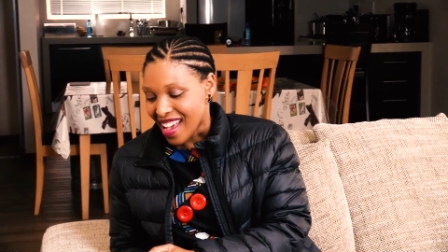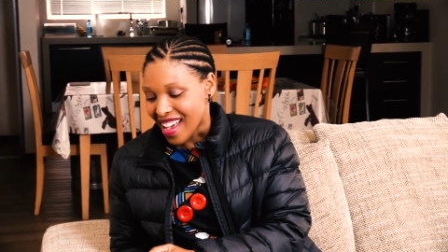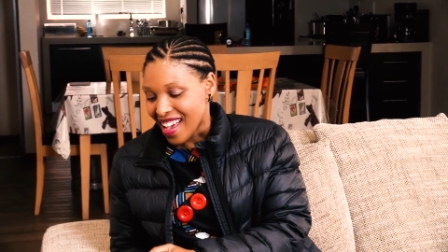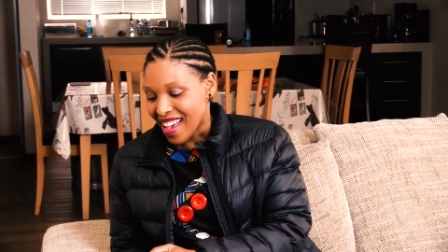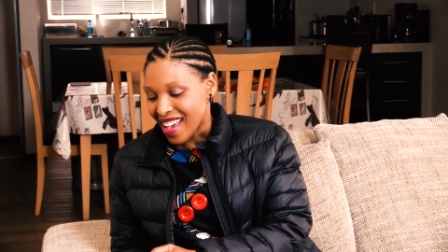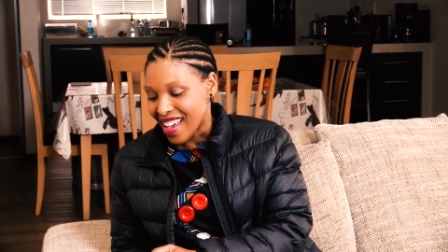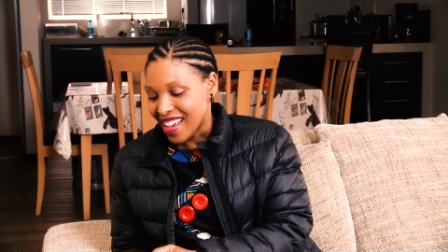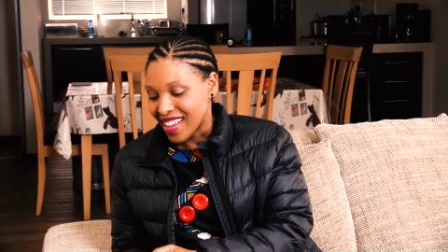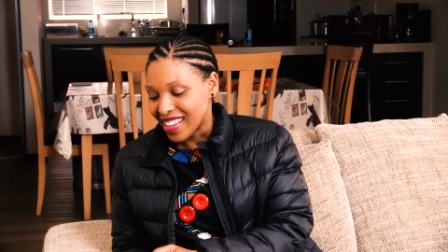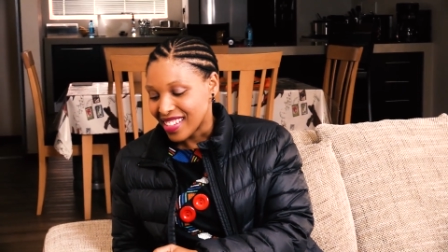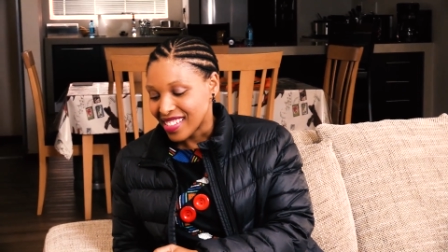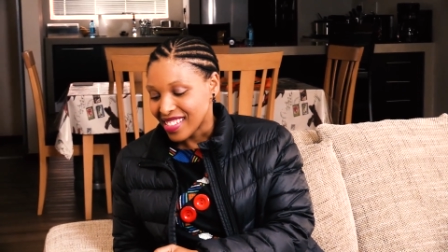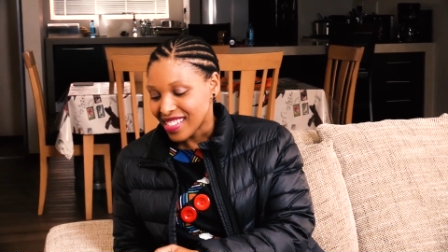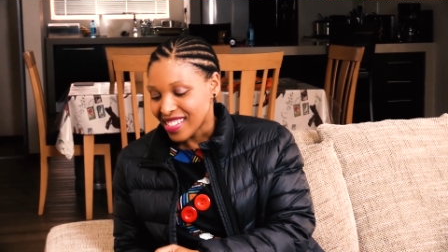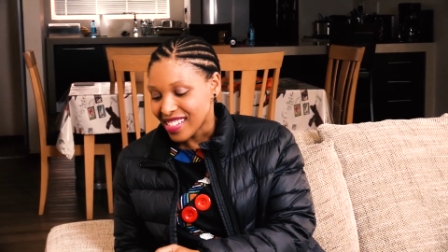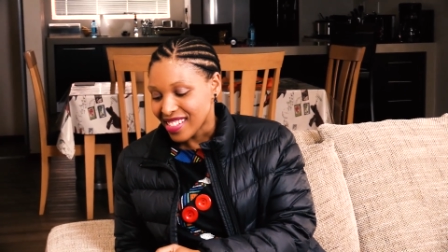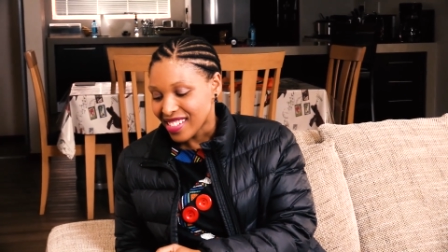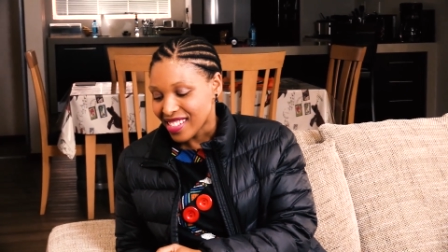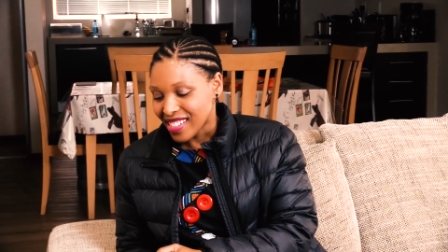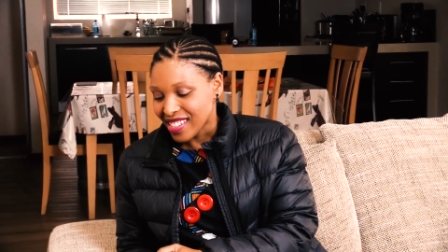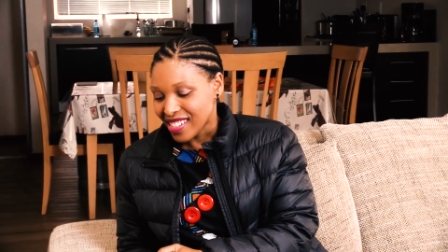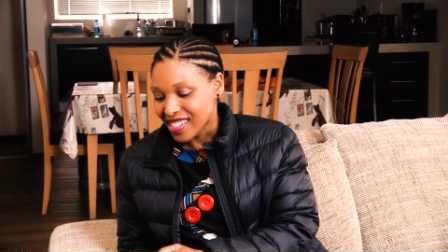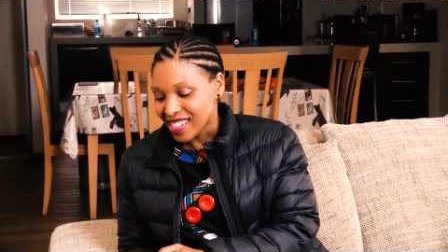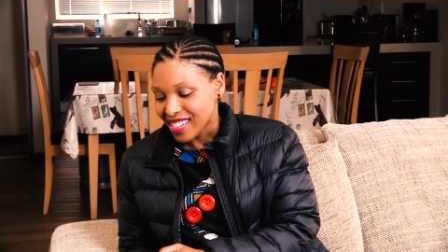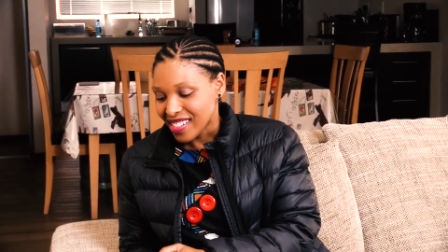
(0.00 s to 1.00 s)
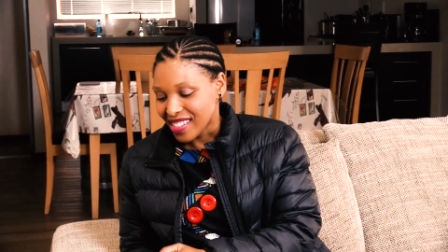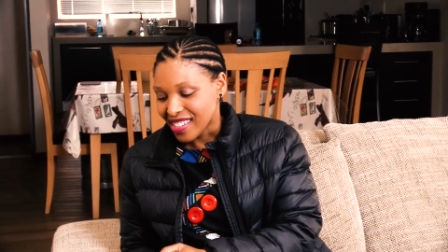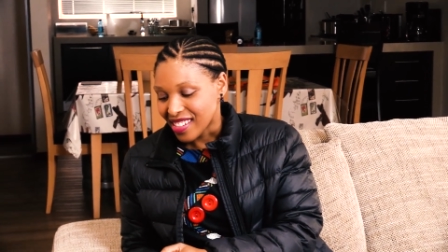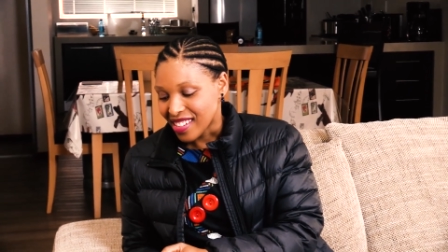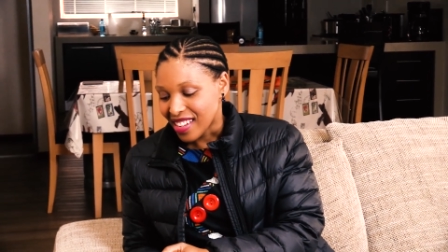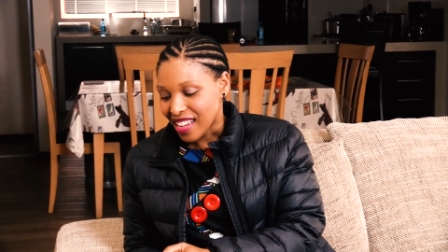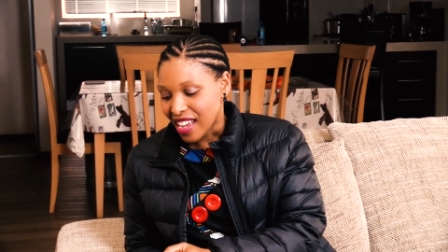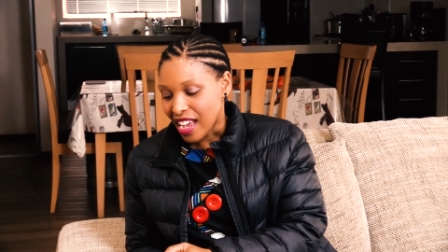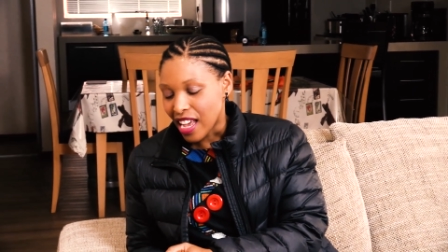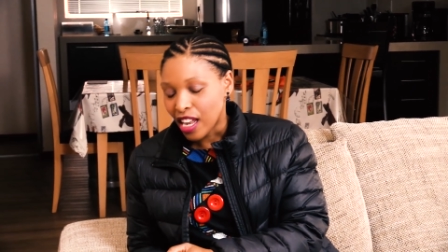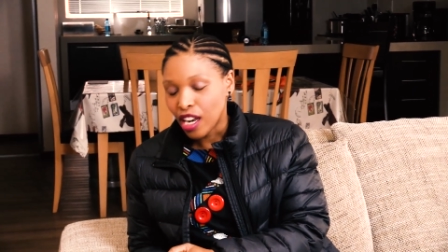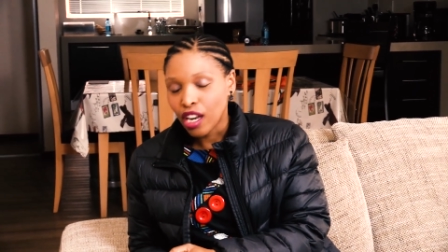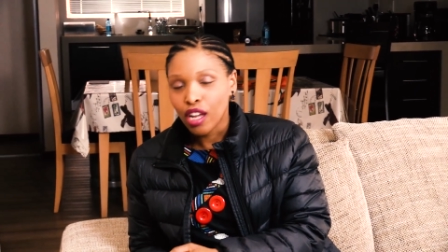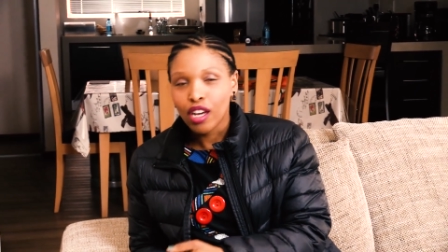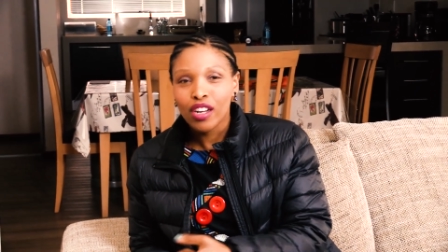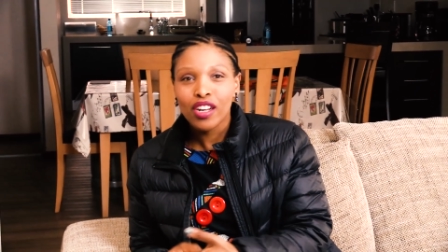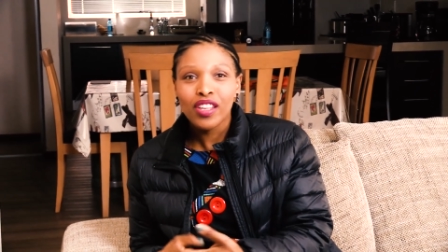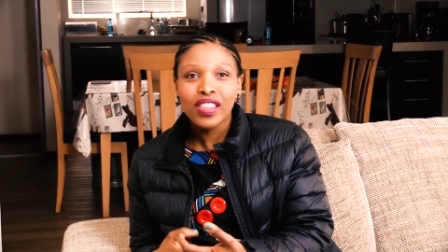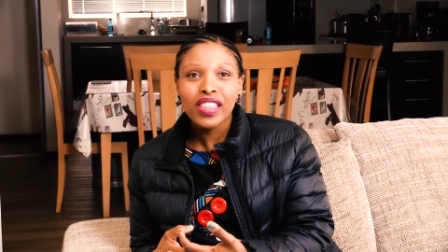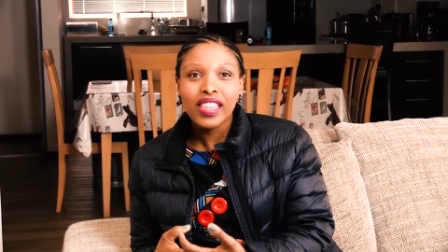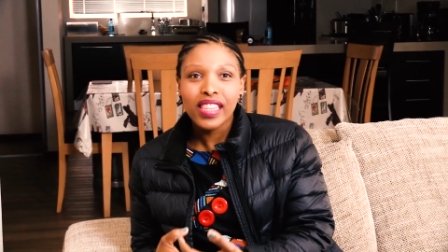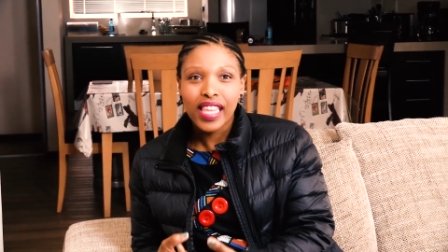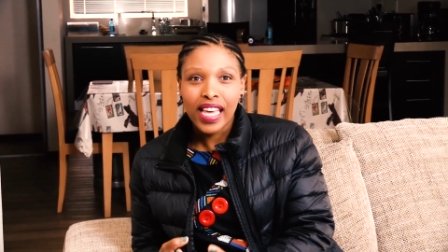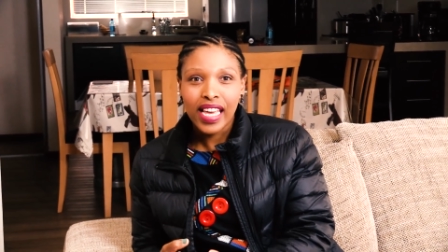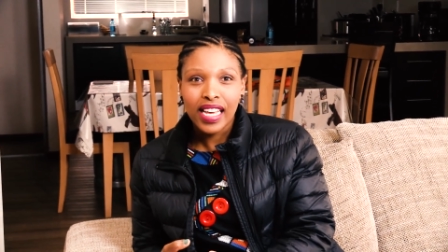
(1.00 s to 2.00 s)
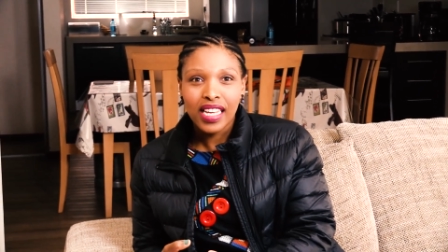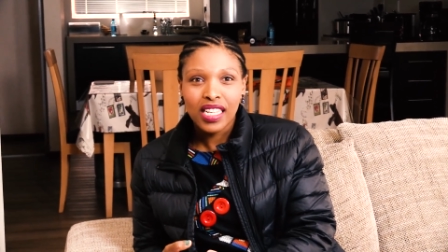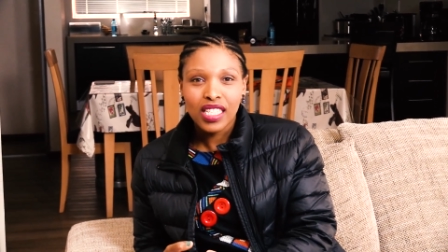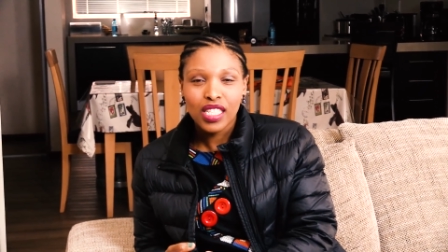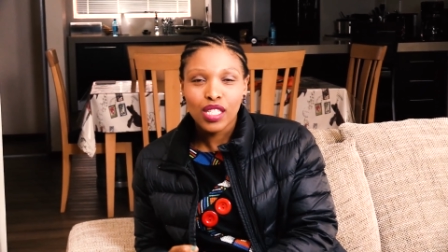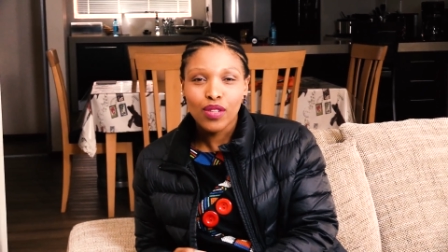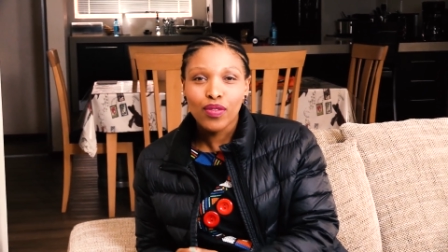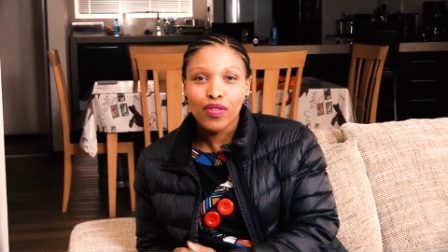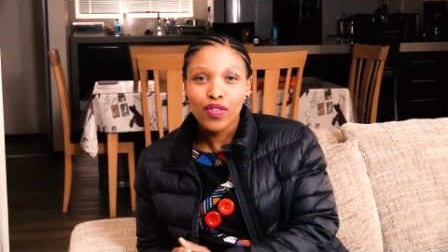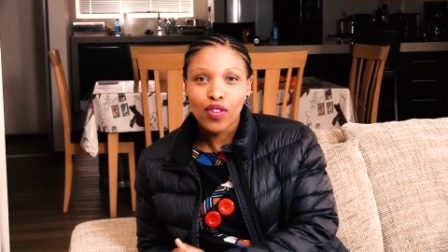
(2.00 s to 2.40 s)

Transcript: and a lot of things